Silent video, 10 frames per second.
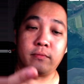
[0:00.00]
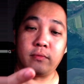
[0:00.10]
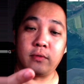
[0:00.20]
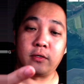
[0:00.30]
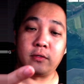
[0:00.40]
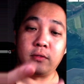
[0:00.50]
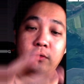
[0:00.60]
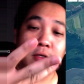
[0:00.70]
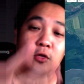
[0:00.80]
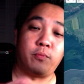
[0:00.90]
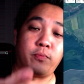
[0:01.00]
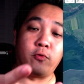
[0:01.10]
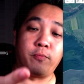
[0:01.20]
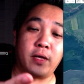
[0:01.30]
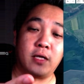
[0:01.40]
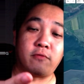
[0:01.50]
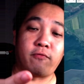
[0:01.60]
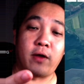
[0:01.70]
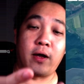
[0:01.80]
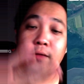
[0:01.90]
Kupyansk Front,